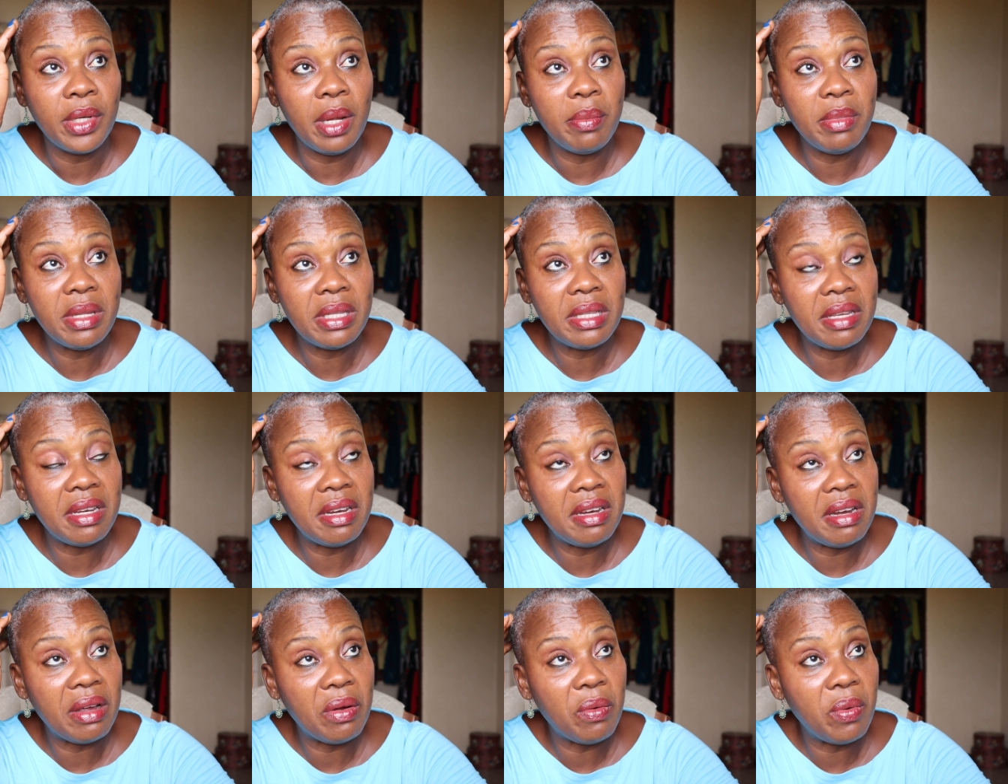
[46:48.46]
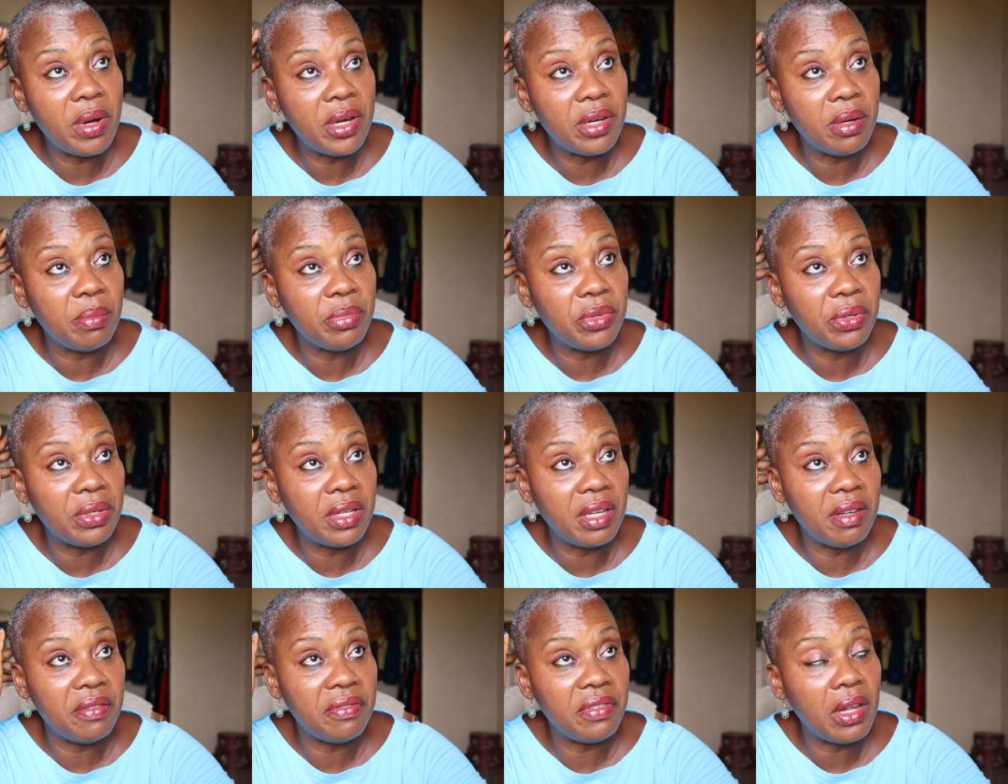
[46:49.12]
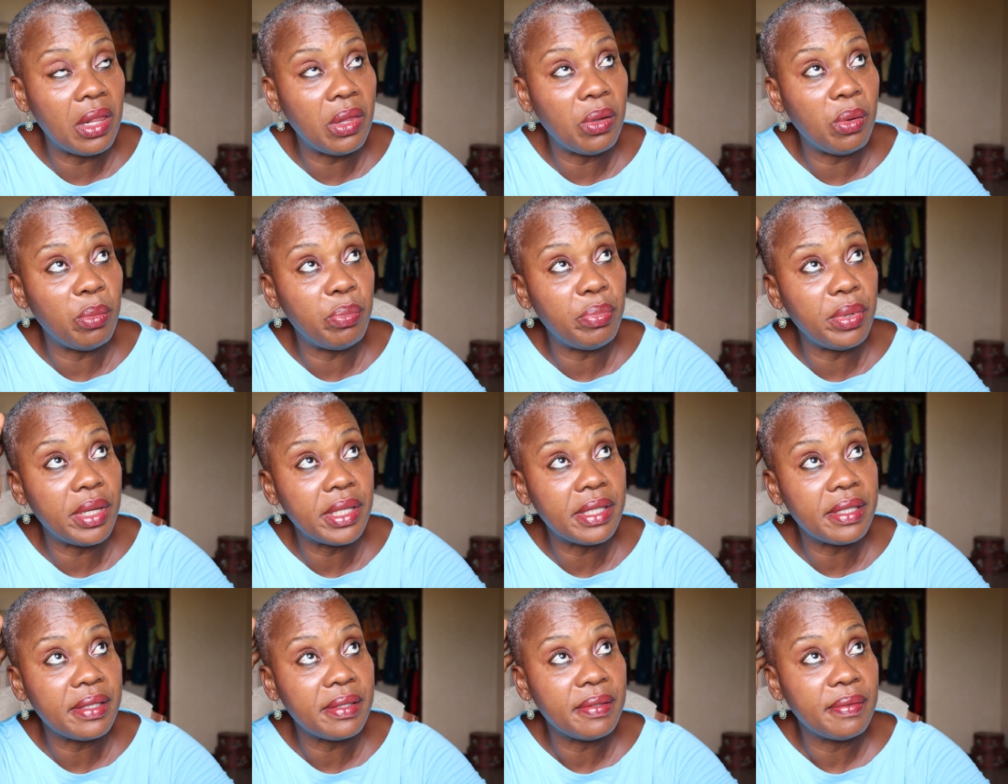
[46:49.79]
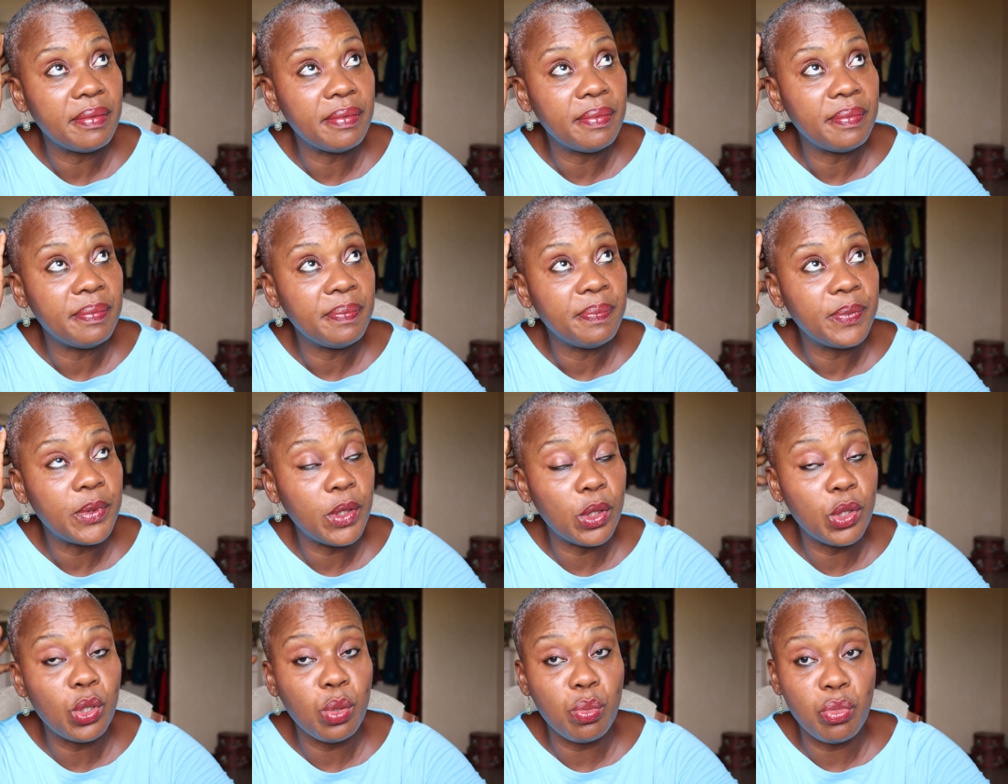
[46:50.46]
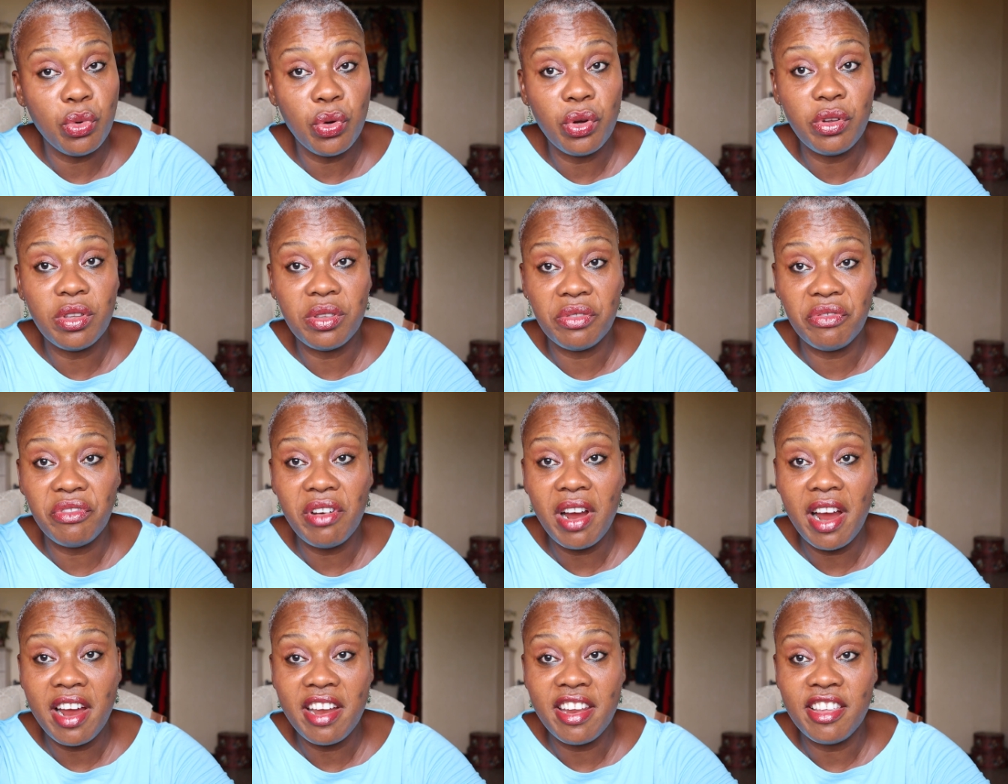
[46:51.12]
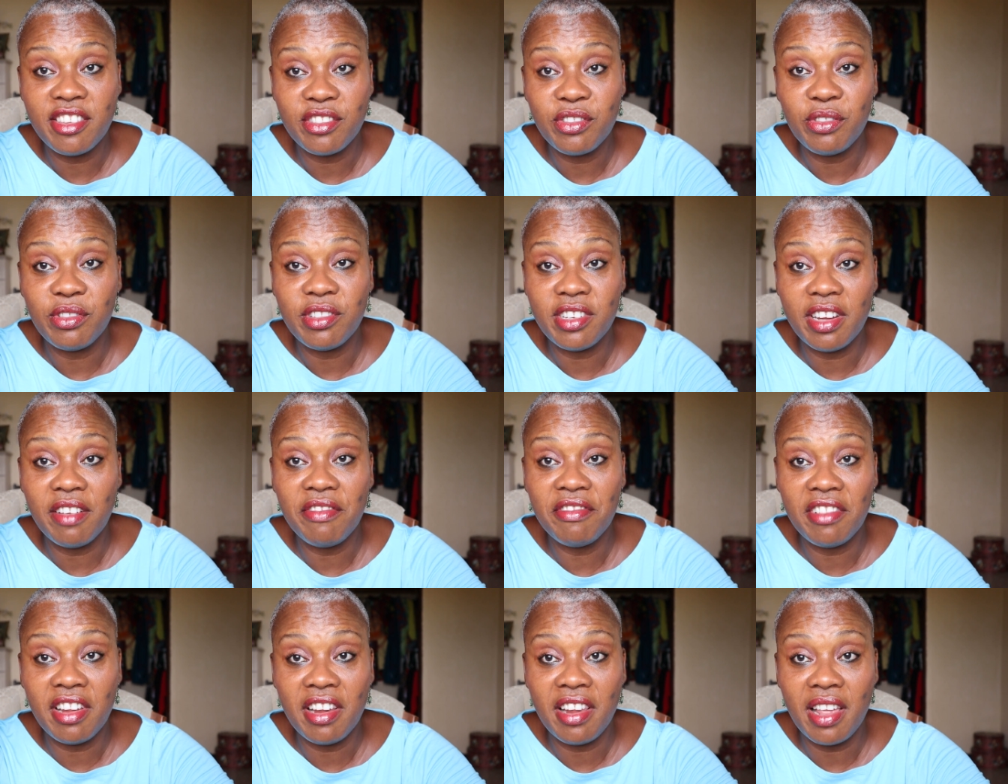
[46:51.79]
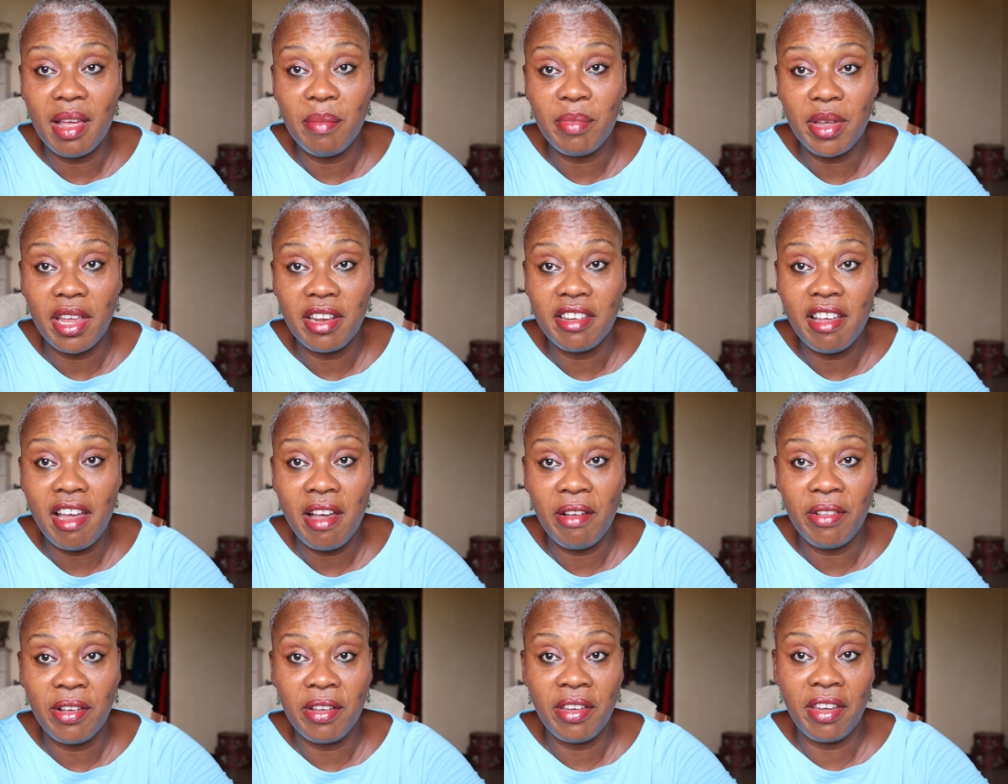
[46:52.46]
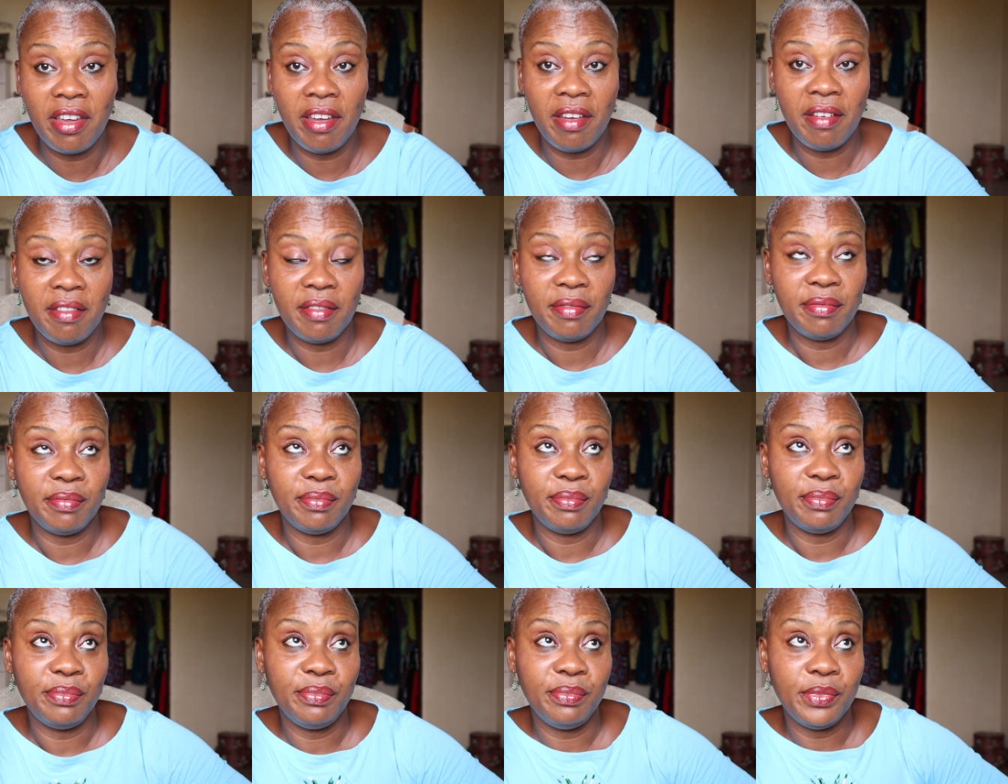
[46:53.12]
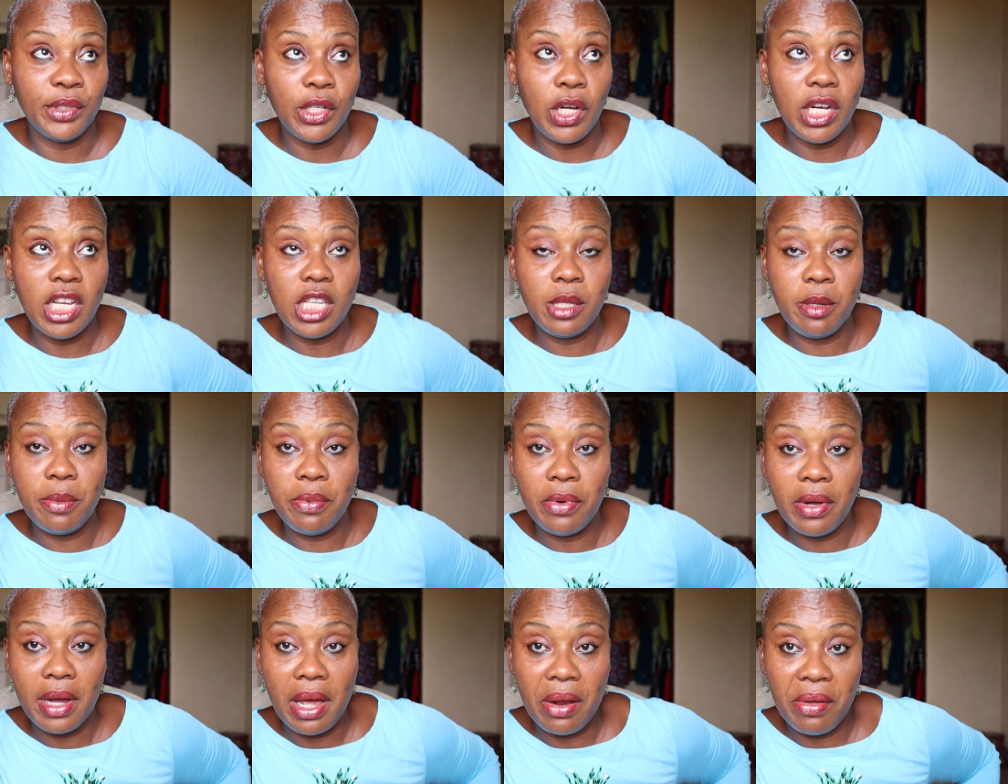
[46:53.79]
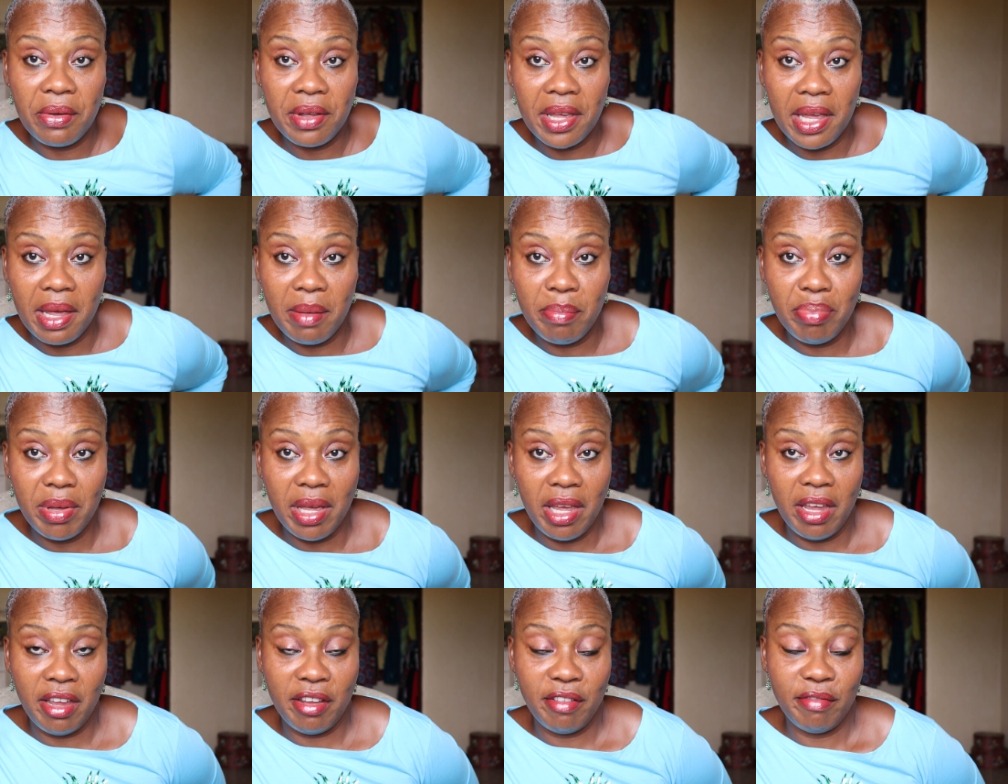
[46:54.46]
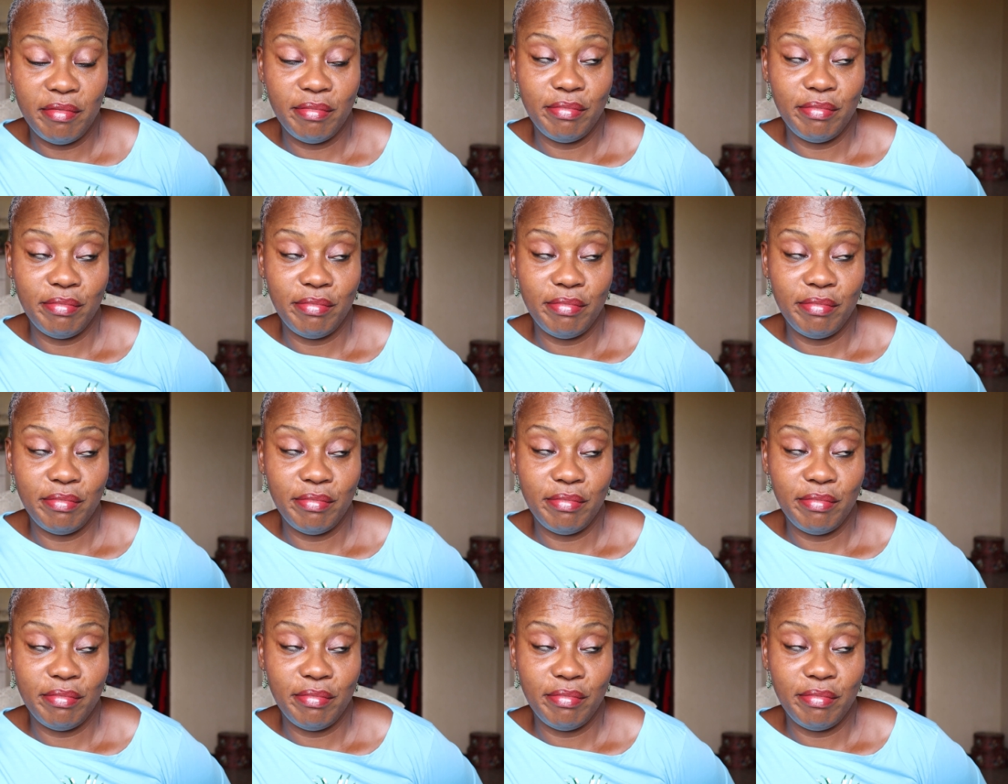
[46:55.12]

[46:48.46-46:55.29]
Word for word: Let me sit in the queen room today for a little bit. So tomorrow is Friday, so definitely I'm getting out of here. Because these people cannot to get paid.